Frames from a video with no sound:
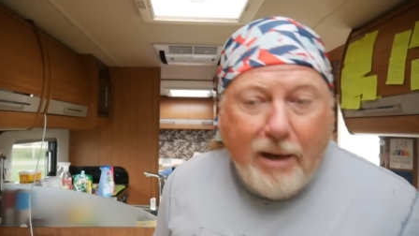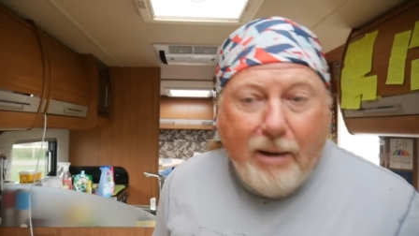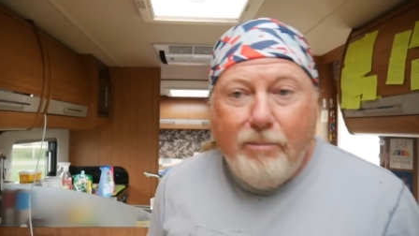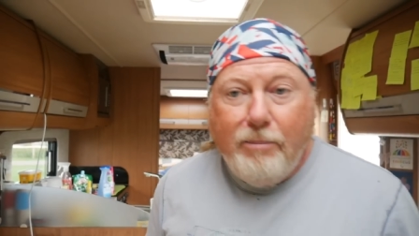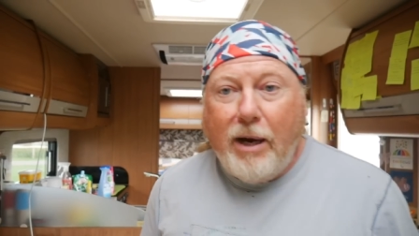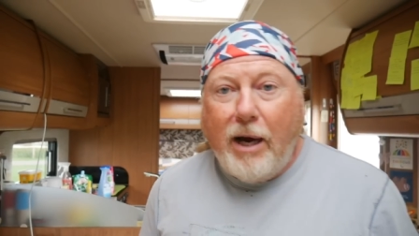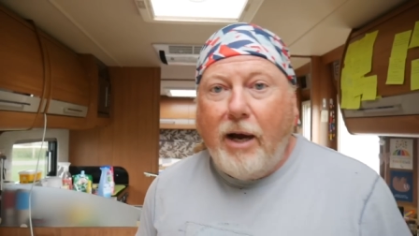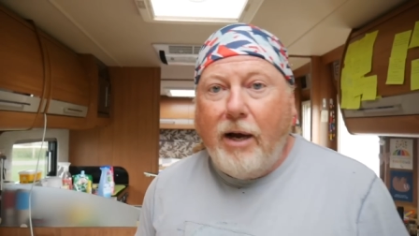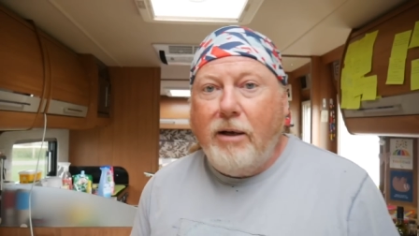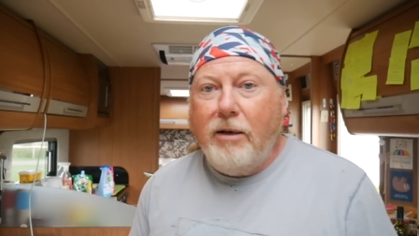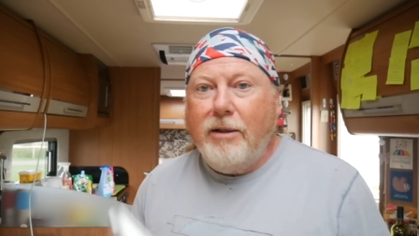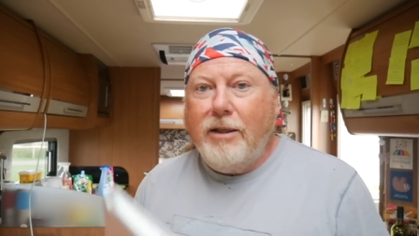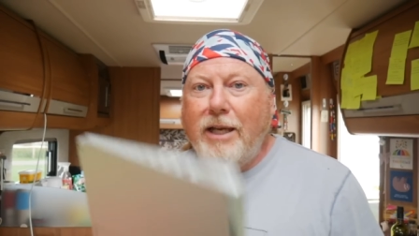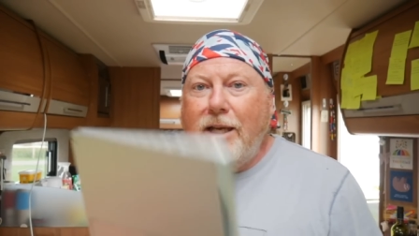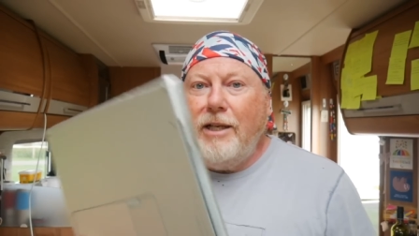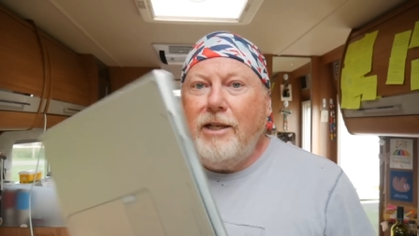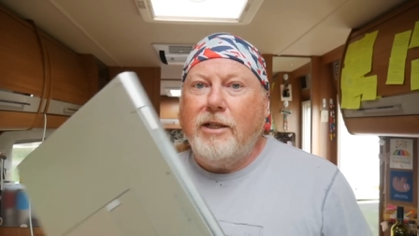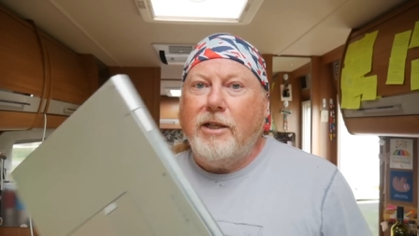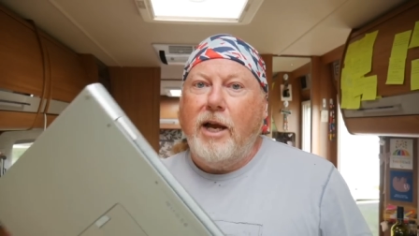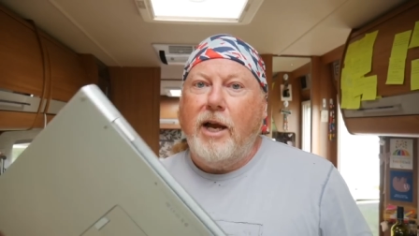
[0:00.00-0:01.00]
but
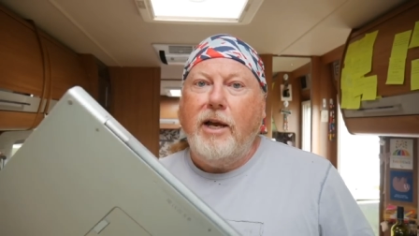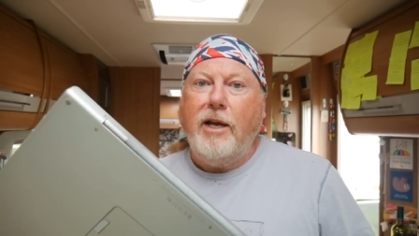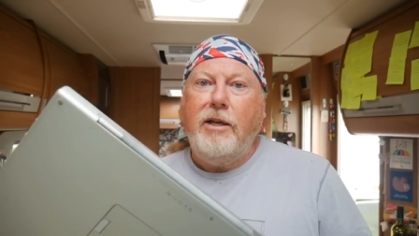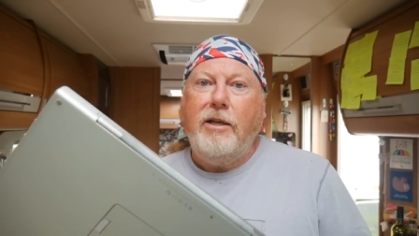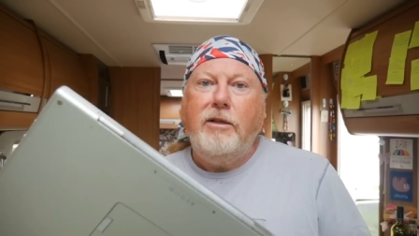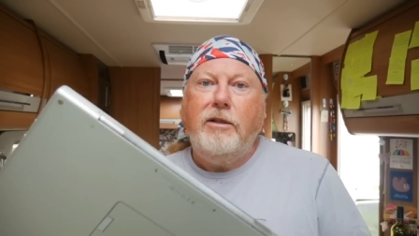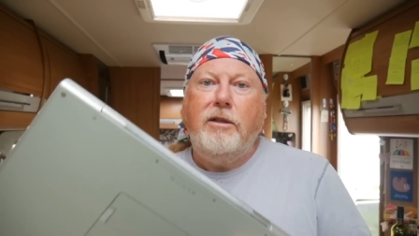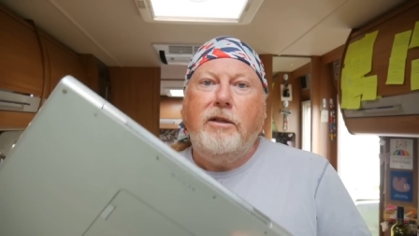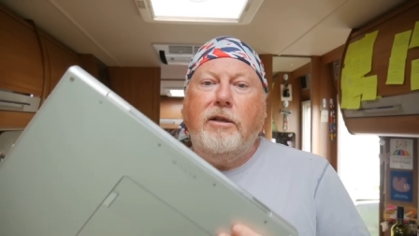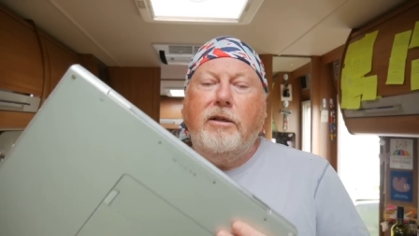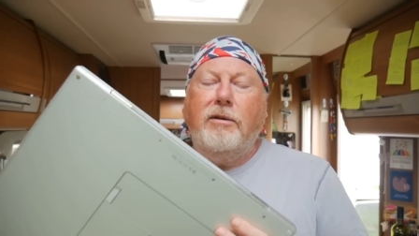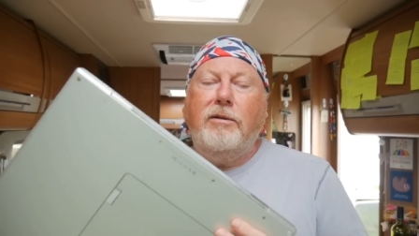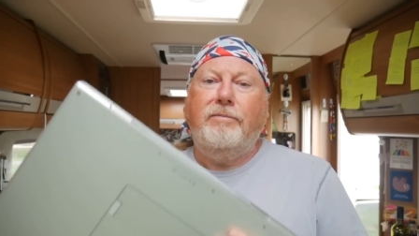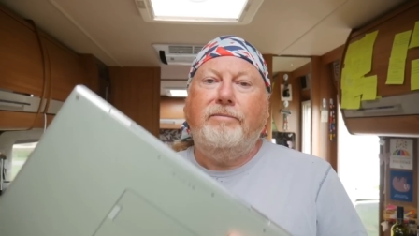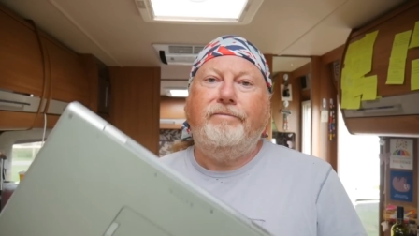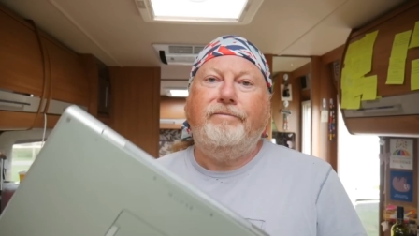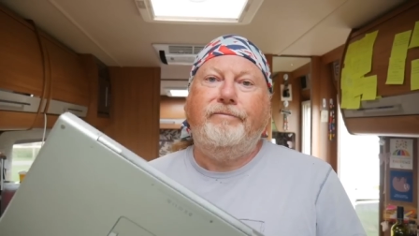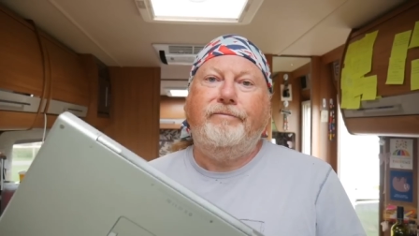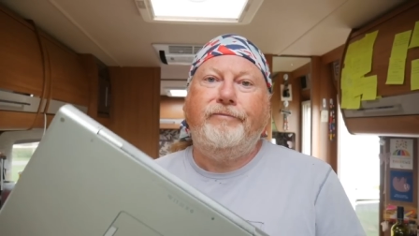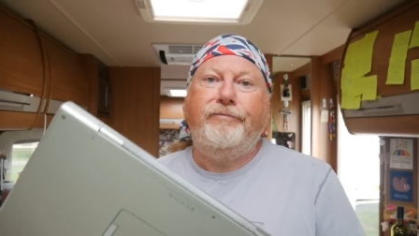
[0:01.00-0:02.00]
these days
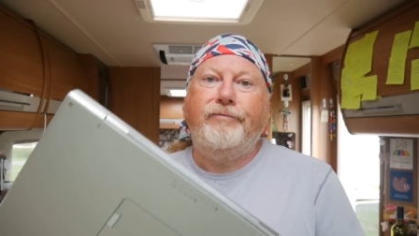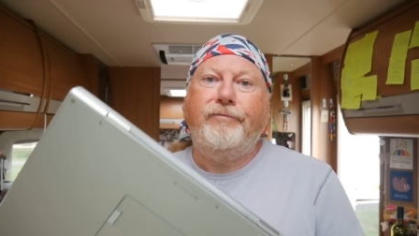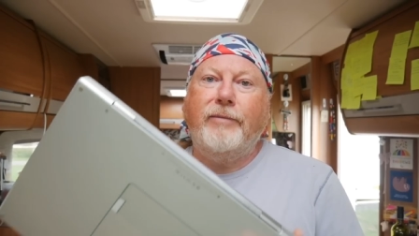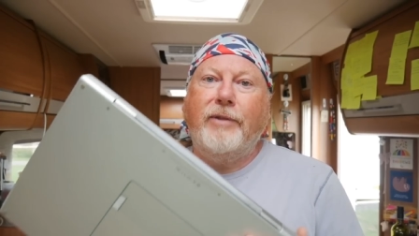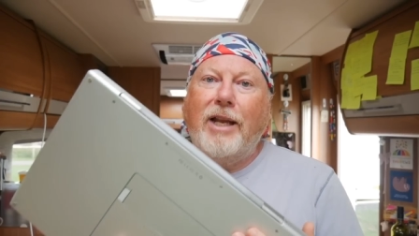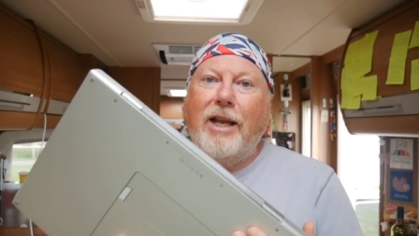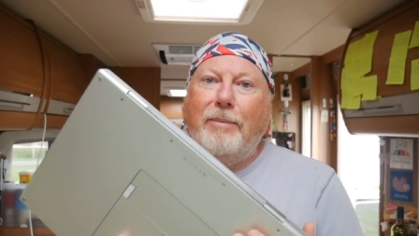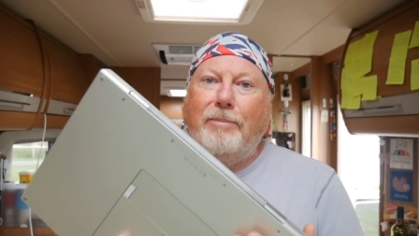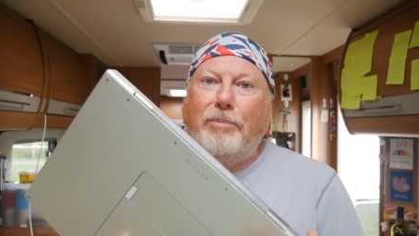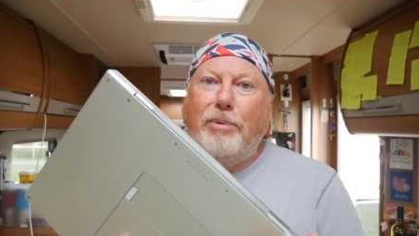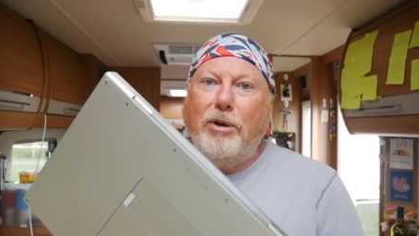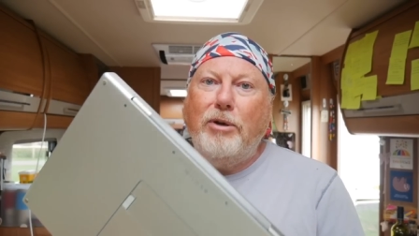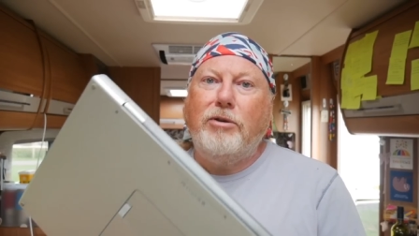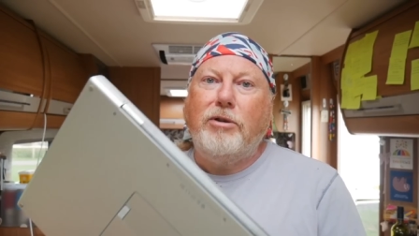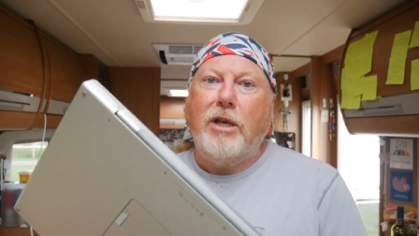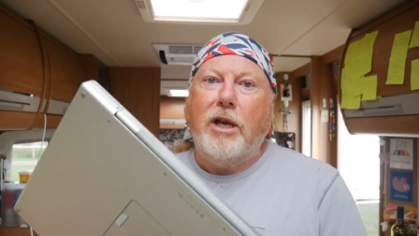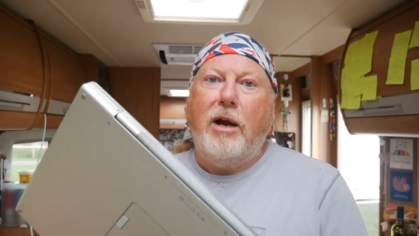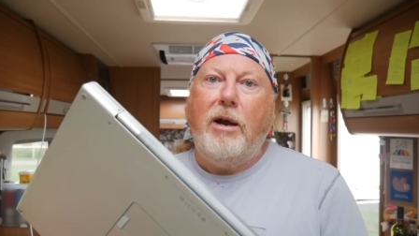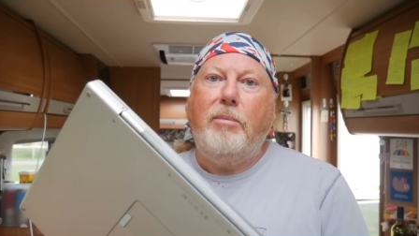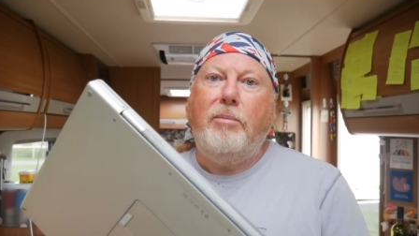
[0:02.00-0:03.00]
it
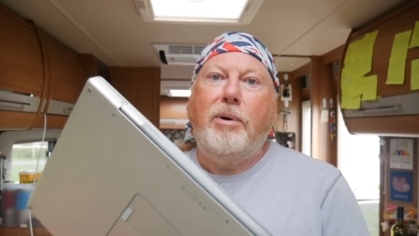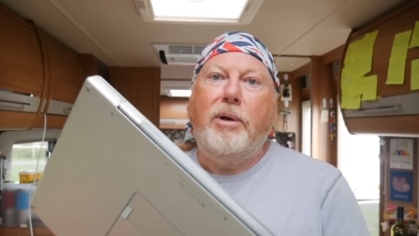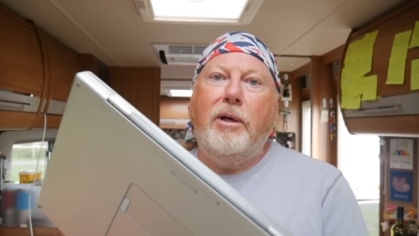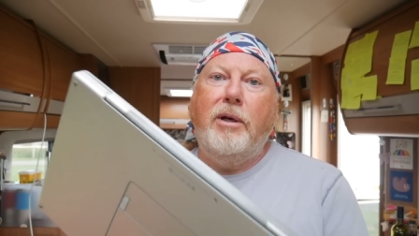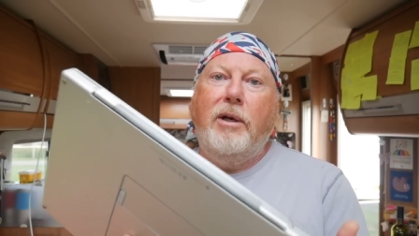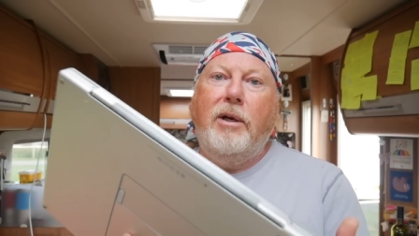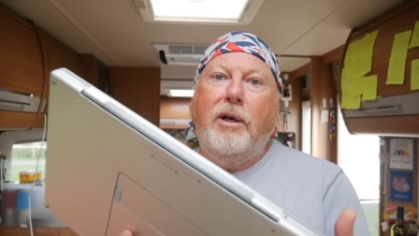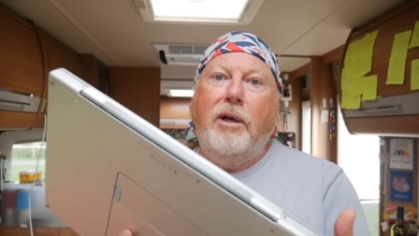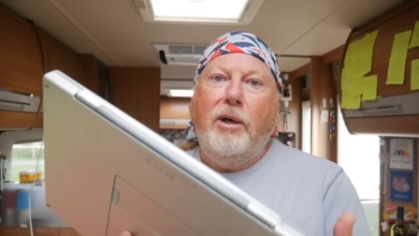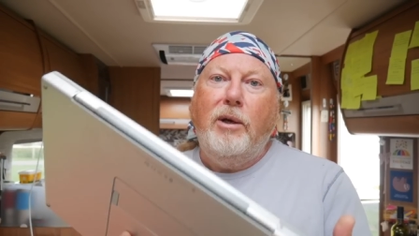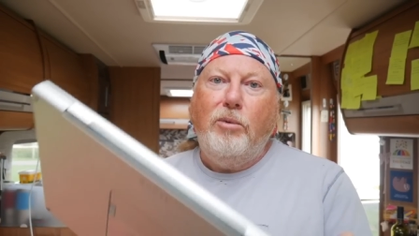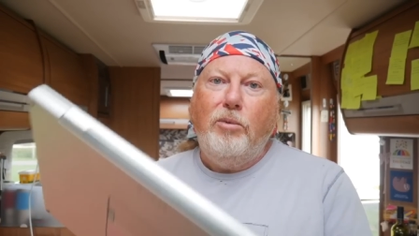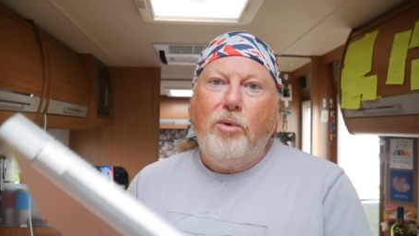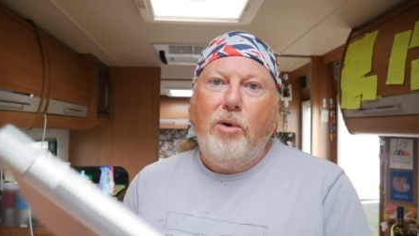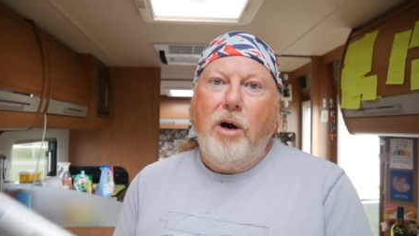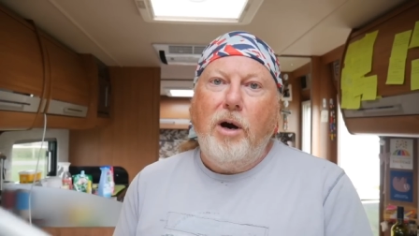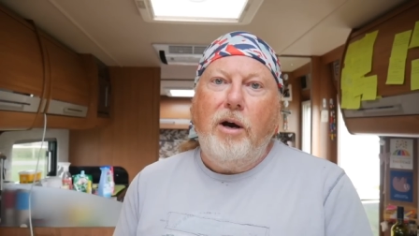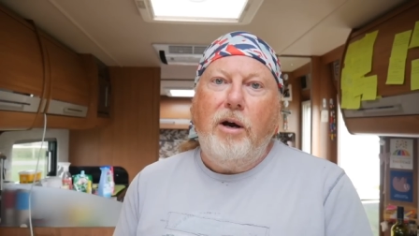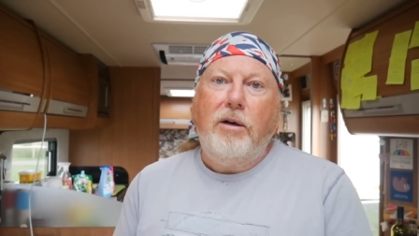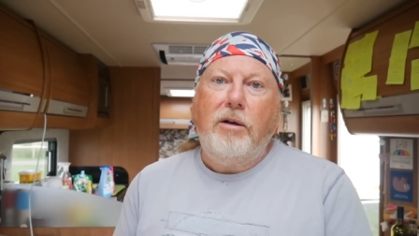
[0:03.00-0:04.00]
boots up,
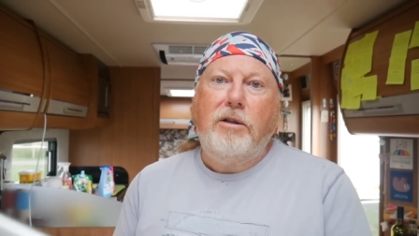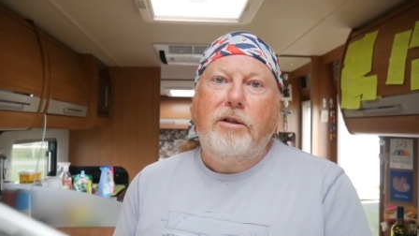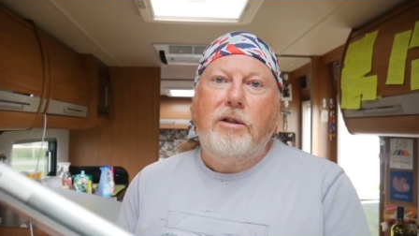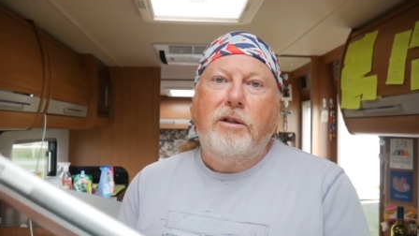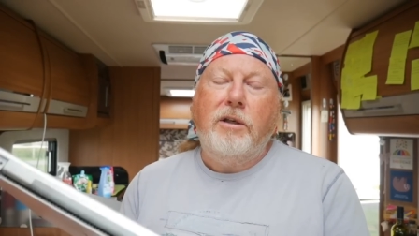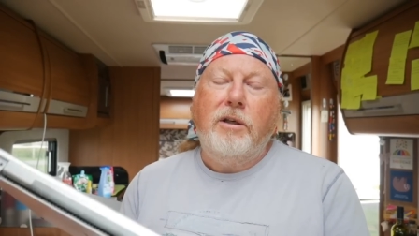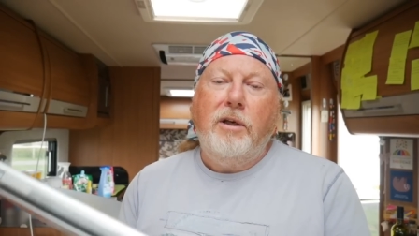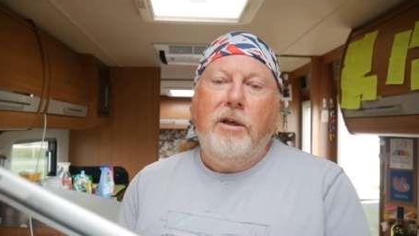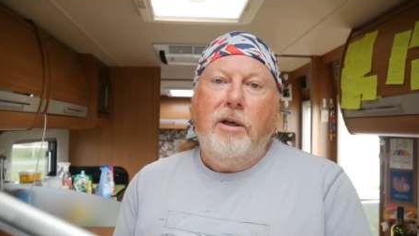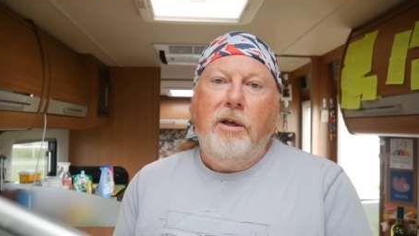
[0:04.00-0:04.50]
works,